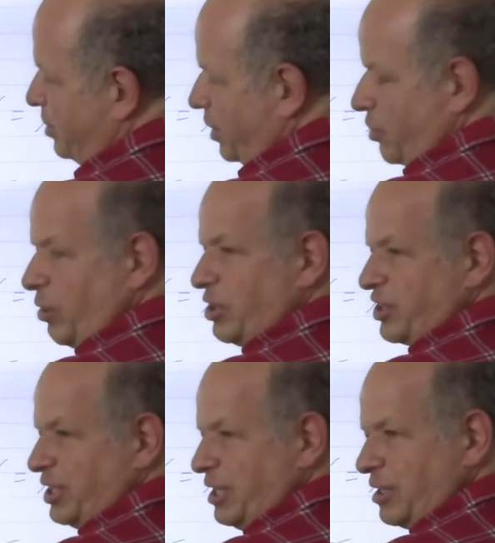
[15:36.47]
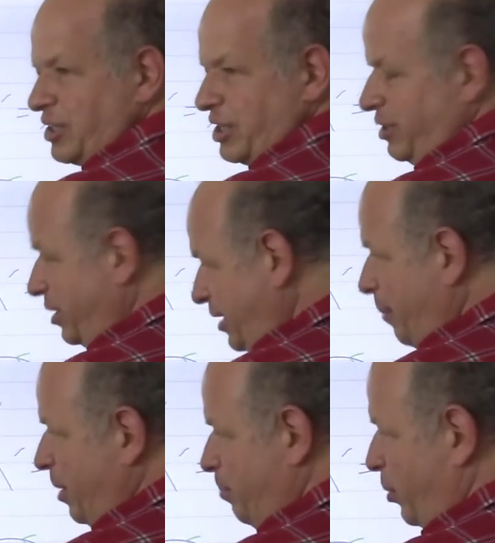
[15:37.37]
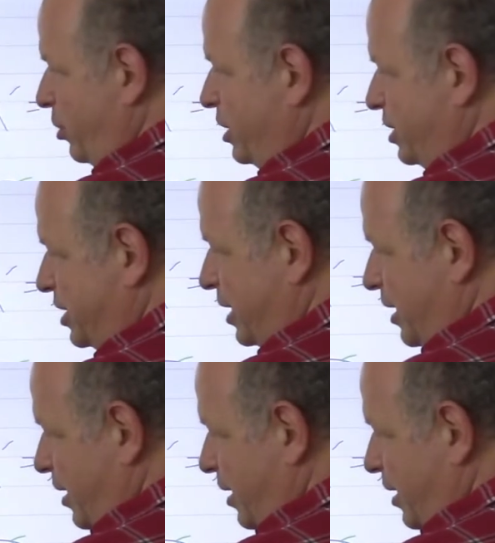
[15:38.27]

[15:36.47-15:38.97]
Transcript: the crossings, the double points,